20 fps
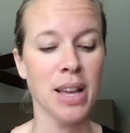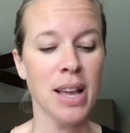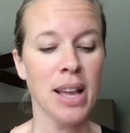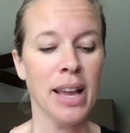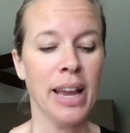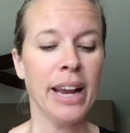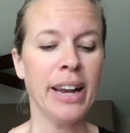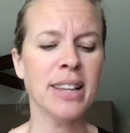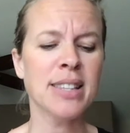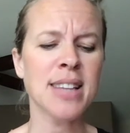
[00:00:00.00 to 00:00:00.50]

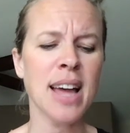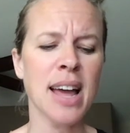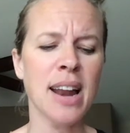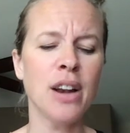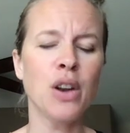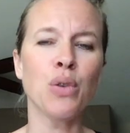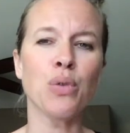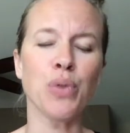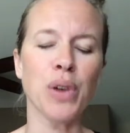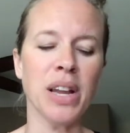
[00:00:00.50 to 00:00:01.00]
He decided
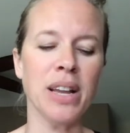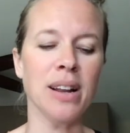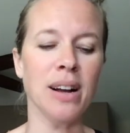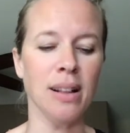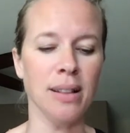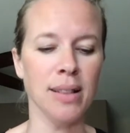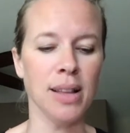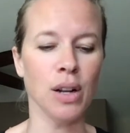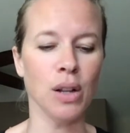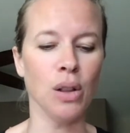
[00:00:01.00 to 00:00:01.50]
to read a
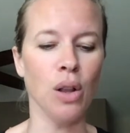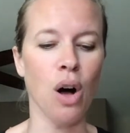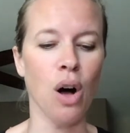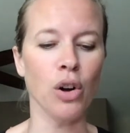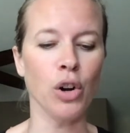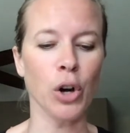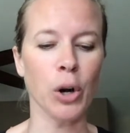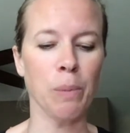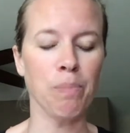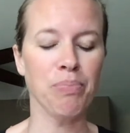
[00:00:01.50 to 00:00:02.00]
little
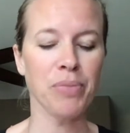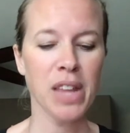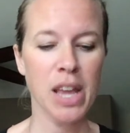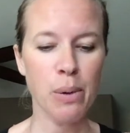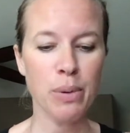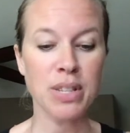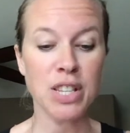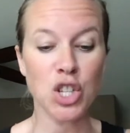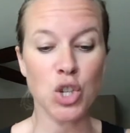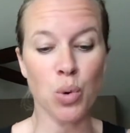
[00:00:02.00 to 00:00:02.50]
longer. He
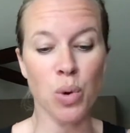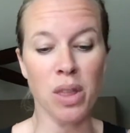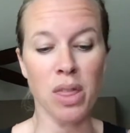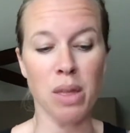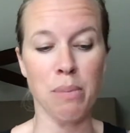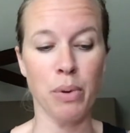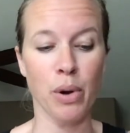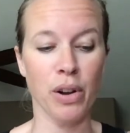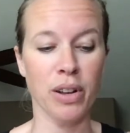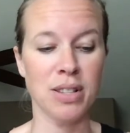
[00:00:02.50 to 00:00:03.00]
was enjoying the
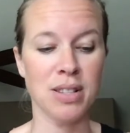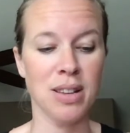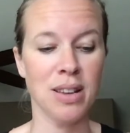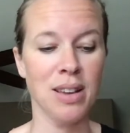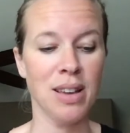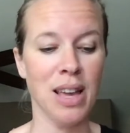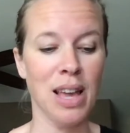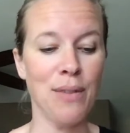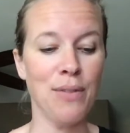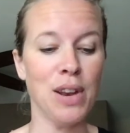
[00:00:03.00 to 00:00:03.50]
books,
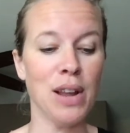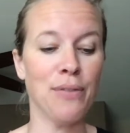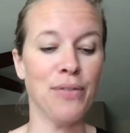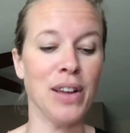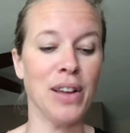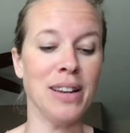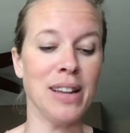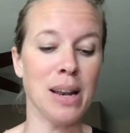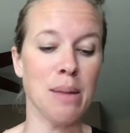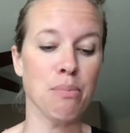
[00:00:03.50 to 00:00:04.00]
even if
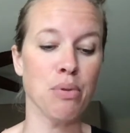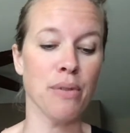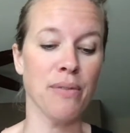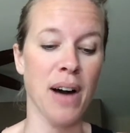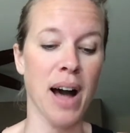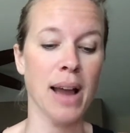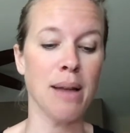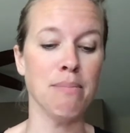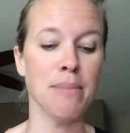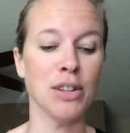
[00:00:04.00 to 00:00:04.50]
they didn't
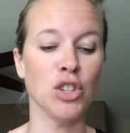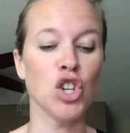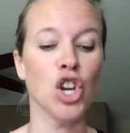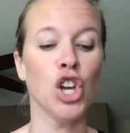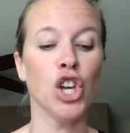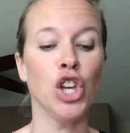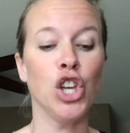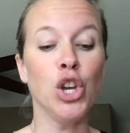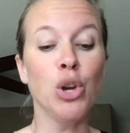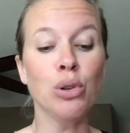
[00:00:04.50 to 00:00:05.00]
provide much
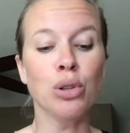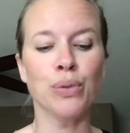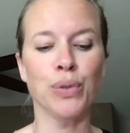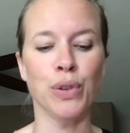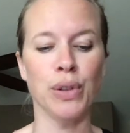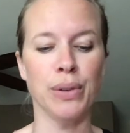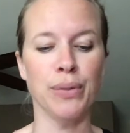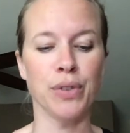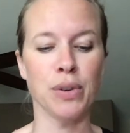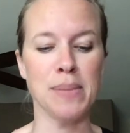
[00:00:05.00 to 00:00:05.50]

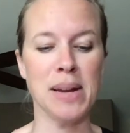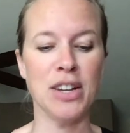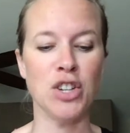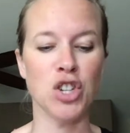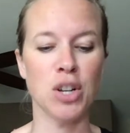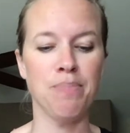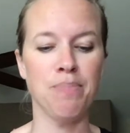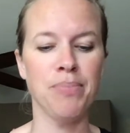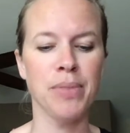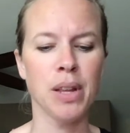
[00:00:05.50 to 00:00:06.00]
useful
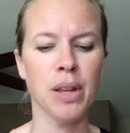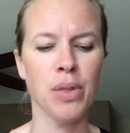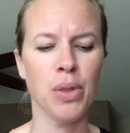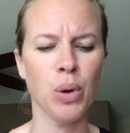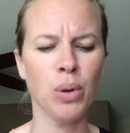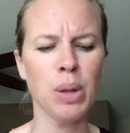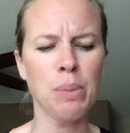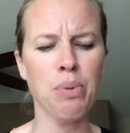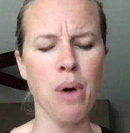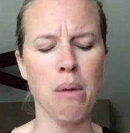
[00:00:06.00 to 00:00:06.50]
information. The
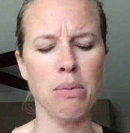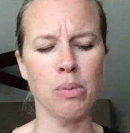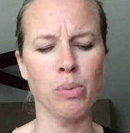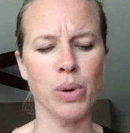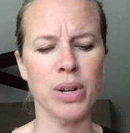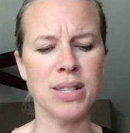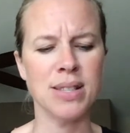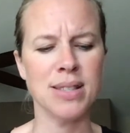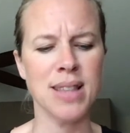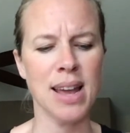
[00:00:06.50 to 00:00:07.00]
only problem
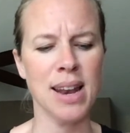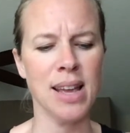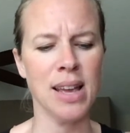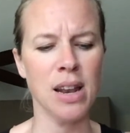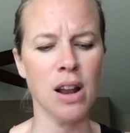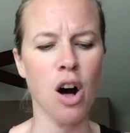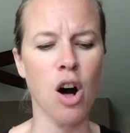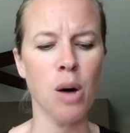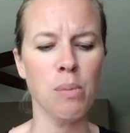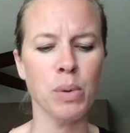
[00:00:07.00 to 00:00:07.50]
was that in
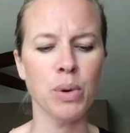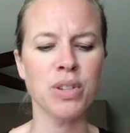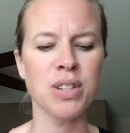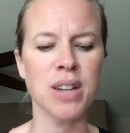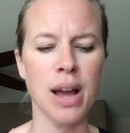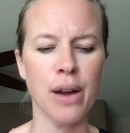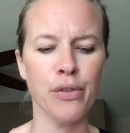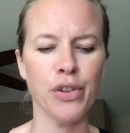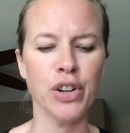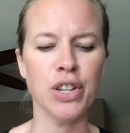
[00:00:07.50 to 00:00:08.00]
almost
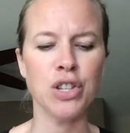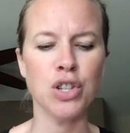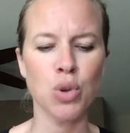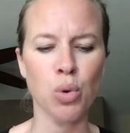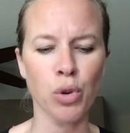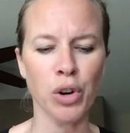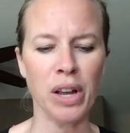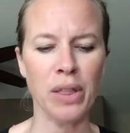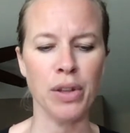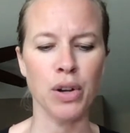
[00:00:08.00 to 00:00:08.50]
every
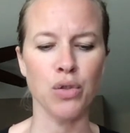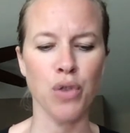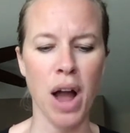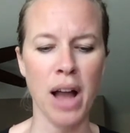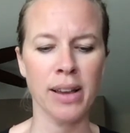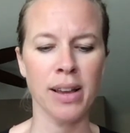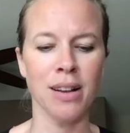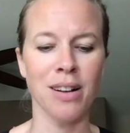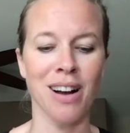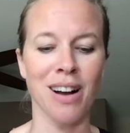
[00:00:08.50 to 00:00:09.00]
story the
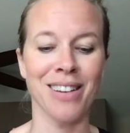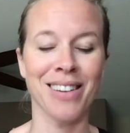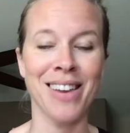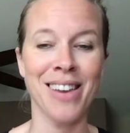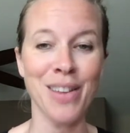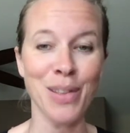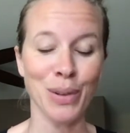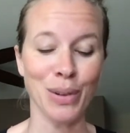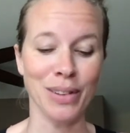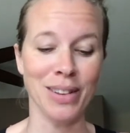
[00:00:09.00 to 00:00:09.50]
dragon got
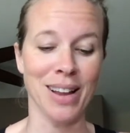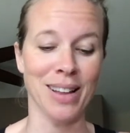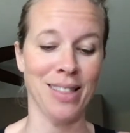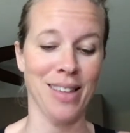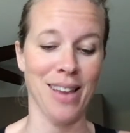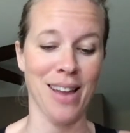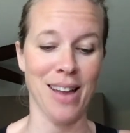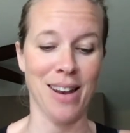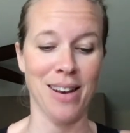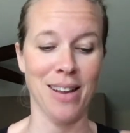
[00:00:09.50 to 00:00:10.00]
killed at
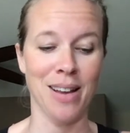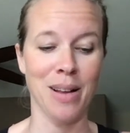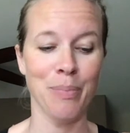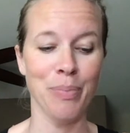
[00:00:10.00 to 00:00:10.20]
the end,